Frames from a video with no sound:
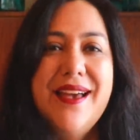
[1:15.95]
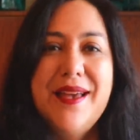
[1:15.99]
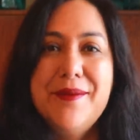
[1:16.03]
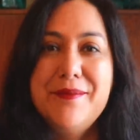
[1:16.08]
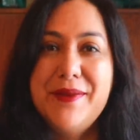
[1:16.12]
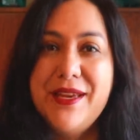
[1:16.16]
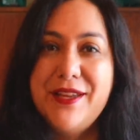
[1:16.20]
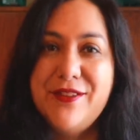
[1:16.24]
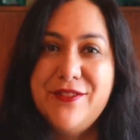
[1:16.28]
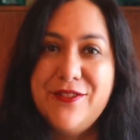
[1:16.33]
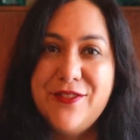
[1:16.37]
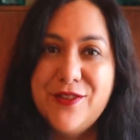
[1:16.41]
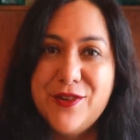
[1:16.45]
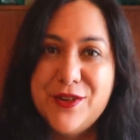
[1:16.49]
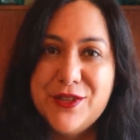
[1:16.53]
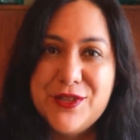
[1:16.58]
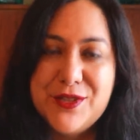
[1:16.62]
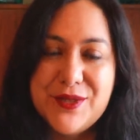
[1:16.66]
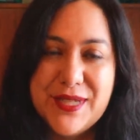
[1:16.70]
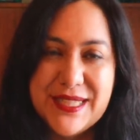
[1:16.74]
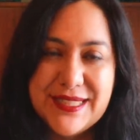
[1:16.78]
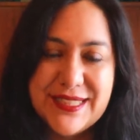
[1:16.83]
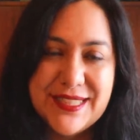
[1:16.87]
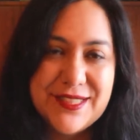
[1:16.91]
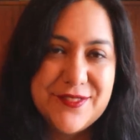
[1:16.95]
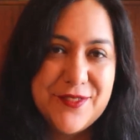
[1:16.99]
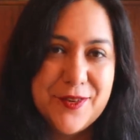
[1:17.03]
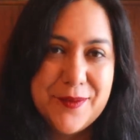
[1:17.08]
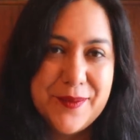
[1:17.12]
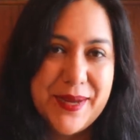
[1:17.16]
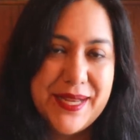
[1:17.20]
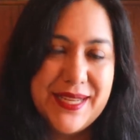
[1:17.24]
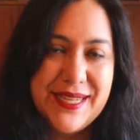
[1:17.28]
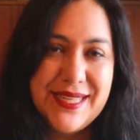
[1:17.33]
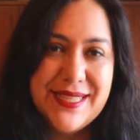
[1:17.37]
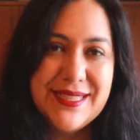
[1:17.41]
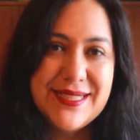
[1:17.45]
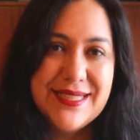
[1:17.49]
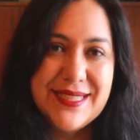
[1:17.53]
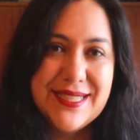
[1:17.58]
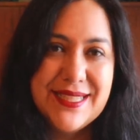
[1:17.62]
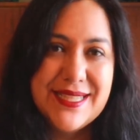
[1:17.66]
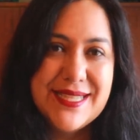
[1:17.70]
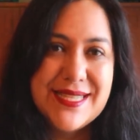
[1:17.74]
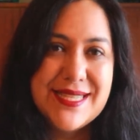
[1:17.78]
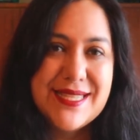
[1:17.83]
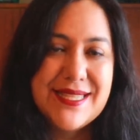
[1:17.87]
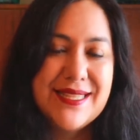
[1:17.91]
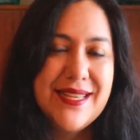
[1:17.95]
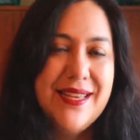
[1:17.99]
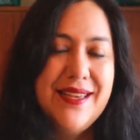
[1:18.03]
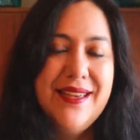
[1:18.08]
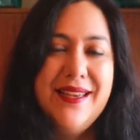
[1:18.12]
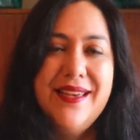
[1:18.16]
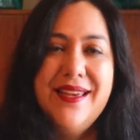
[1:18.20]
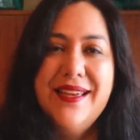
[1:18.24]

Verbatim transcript: I made four dresses for my nieces,